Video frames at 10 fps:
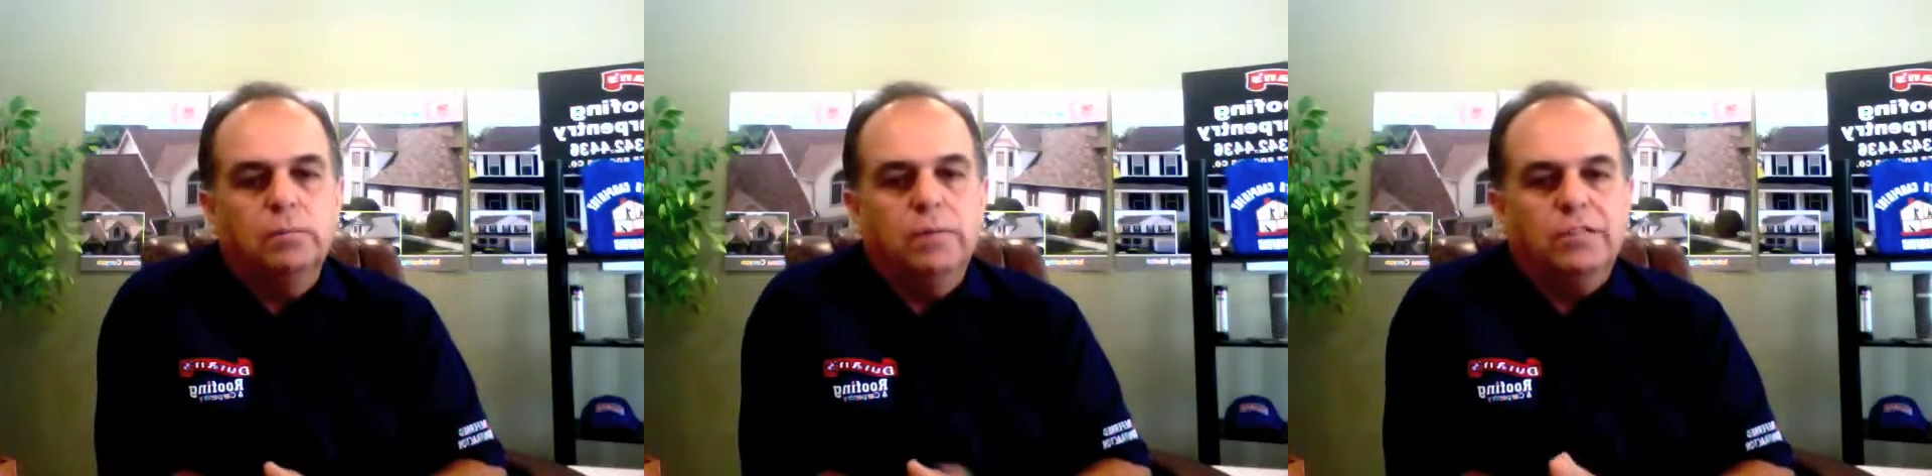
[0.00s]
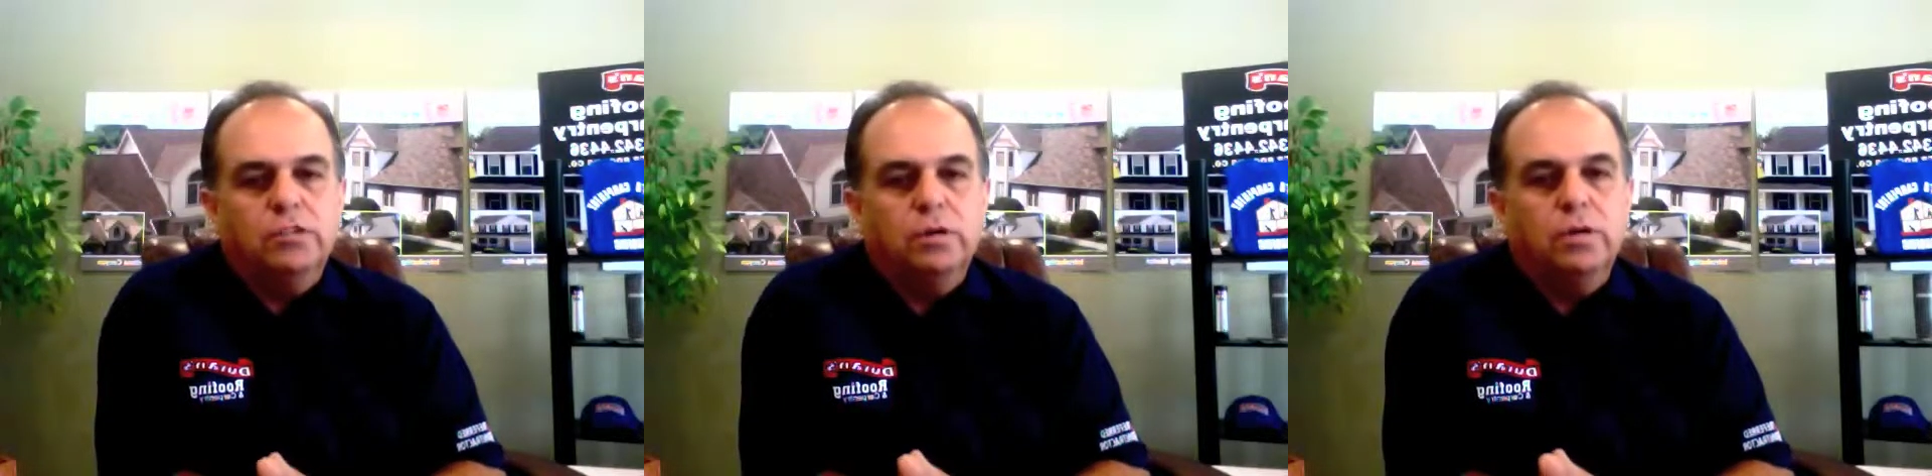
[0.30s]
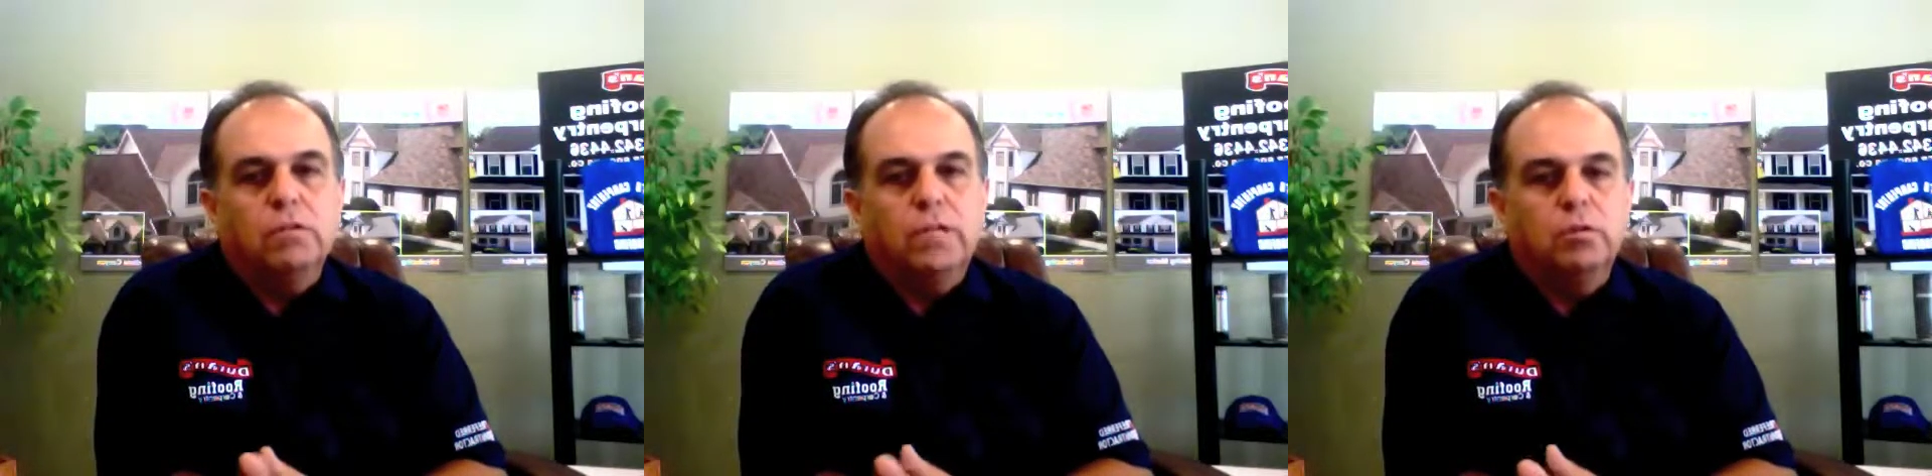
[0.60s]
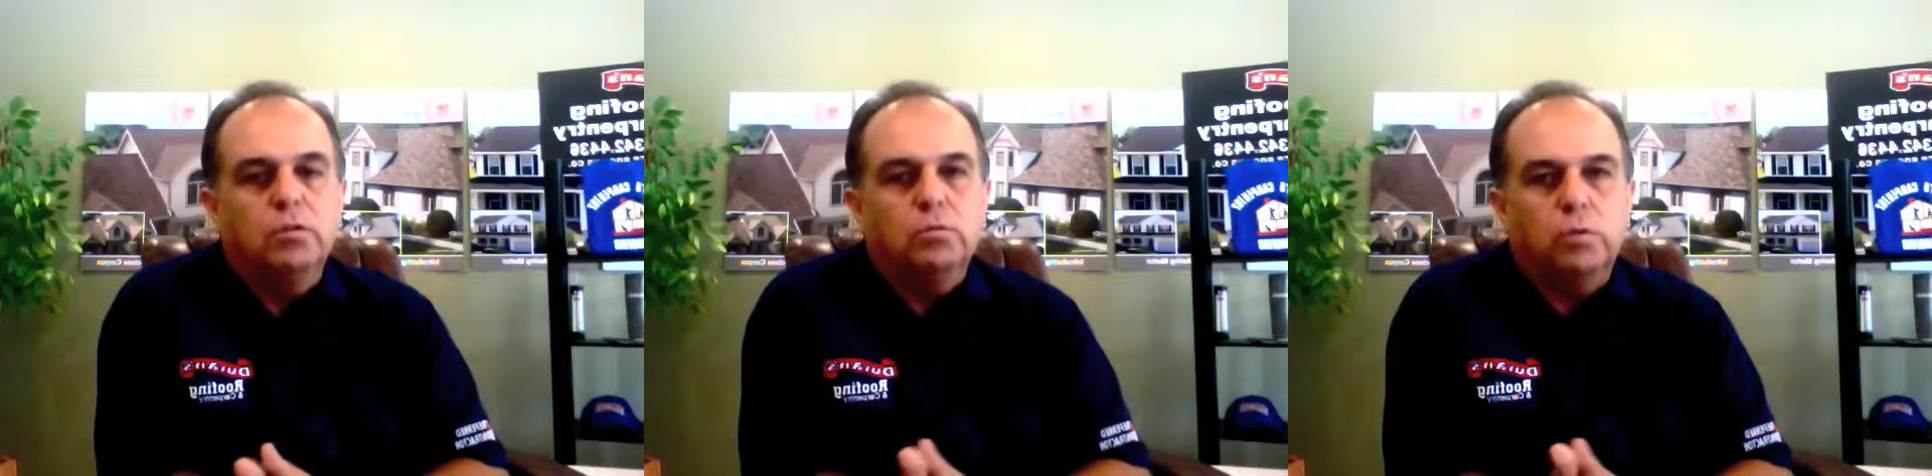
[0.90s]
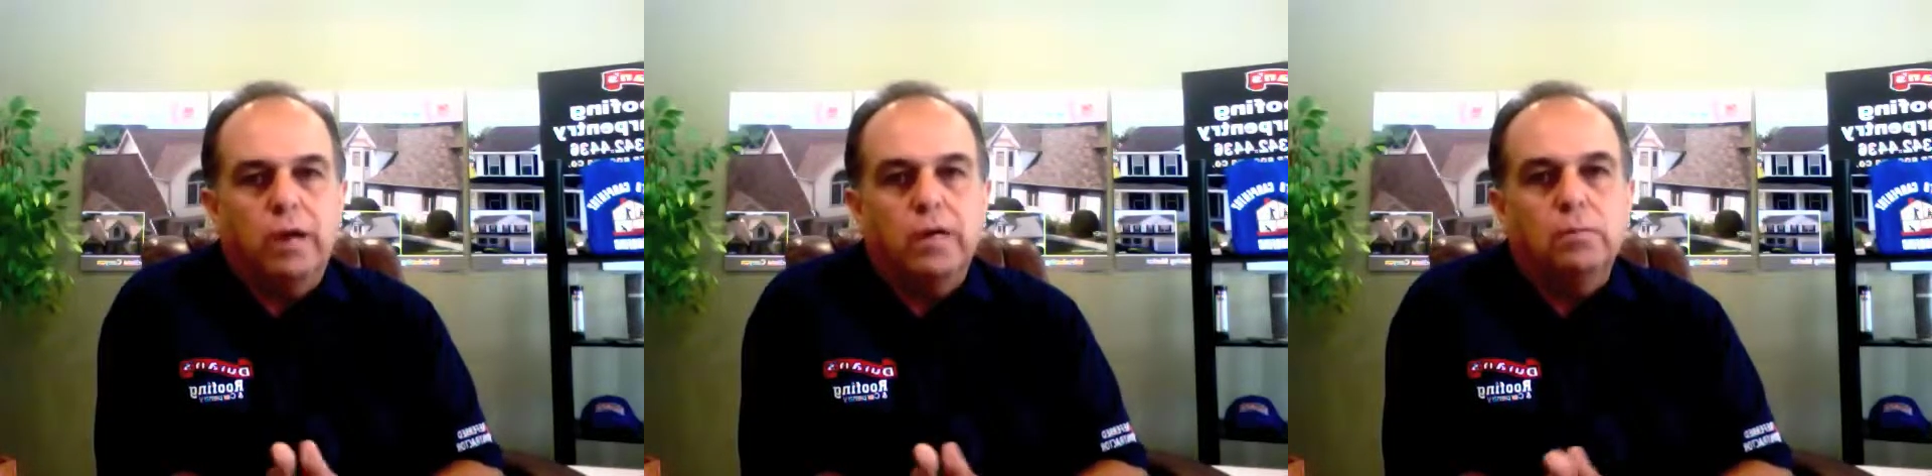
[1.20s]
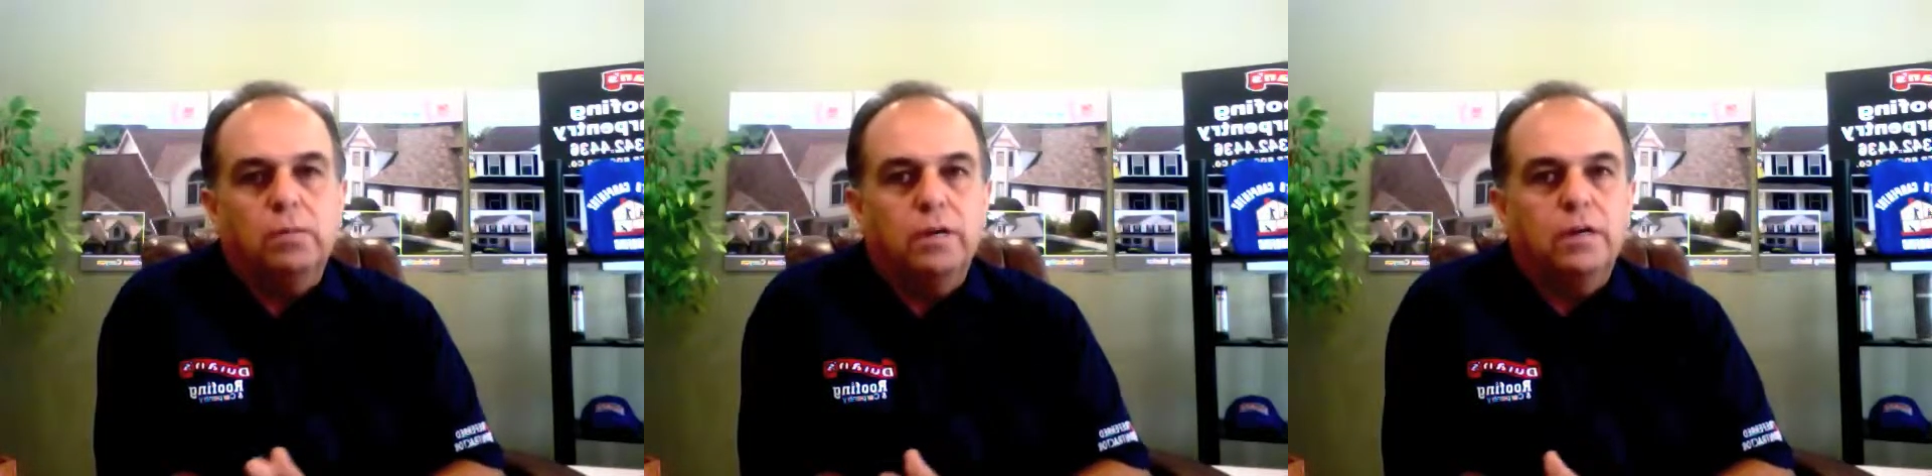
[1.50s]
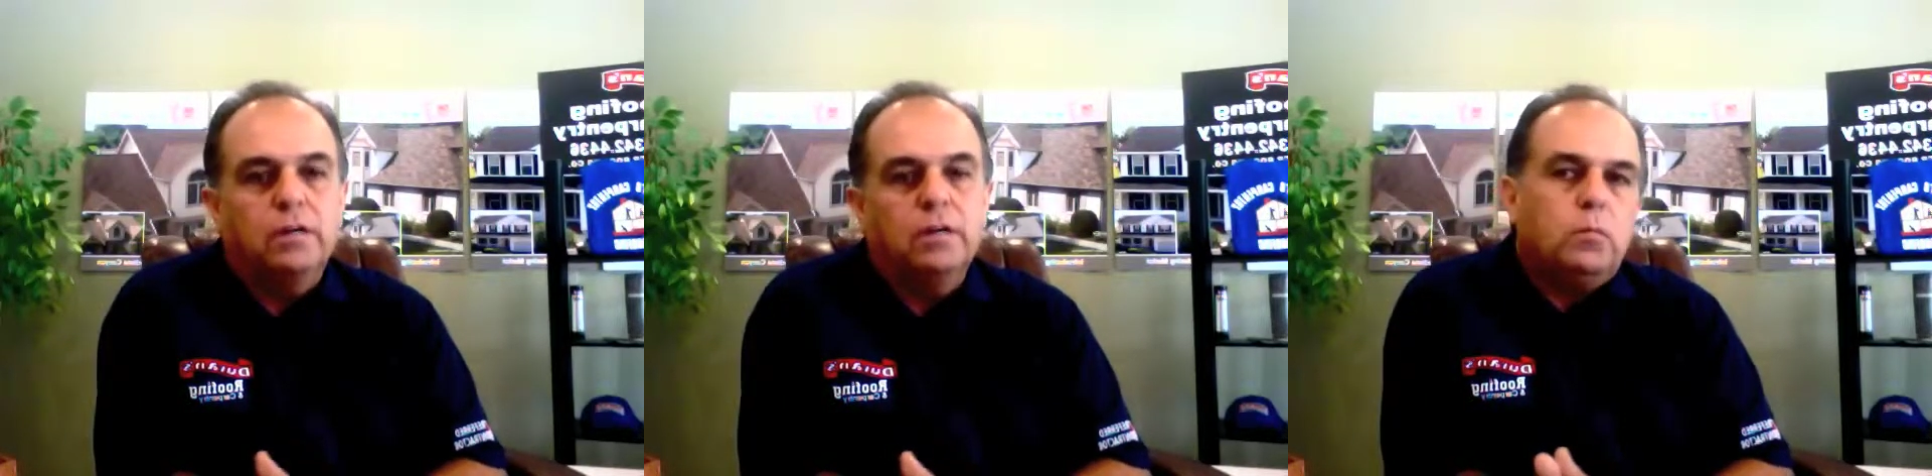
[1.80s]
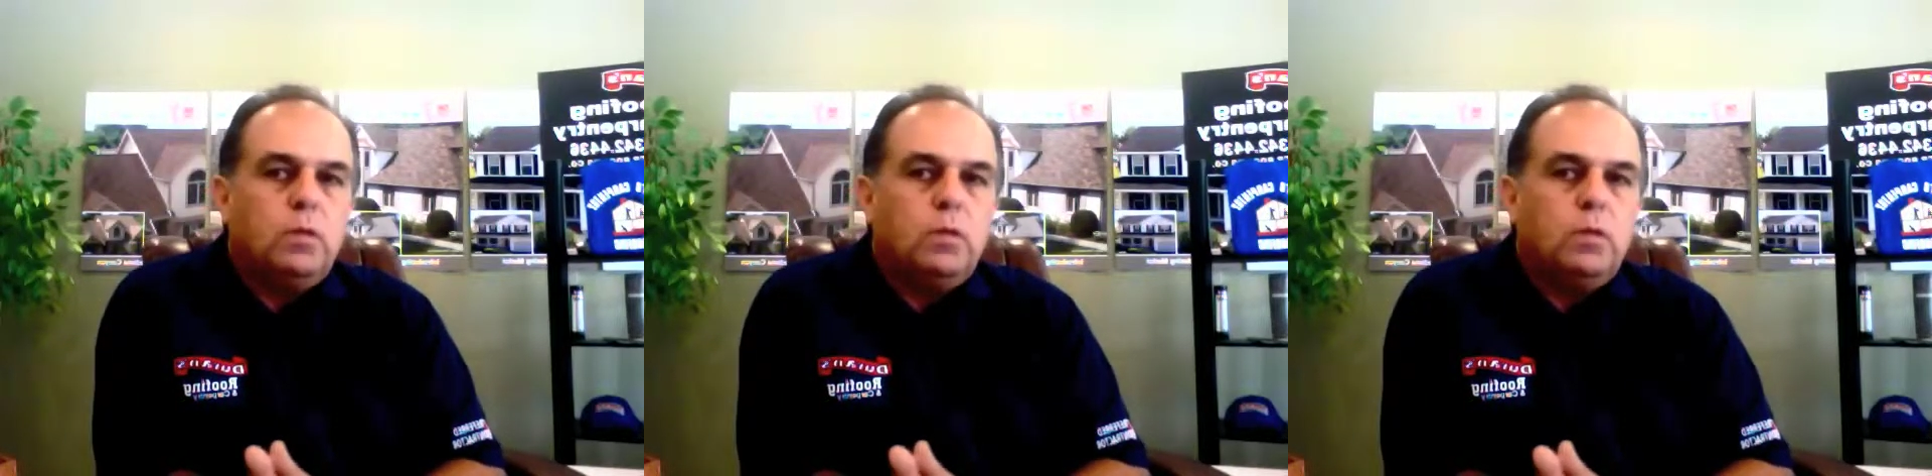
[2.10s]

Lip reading: make sure everything was right up there?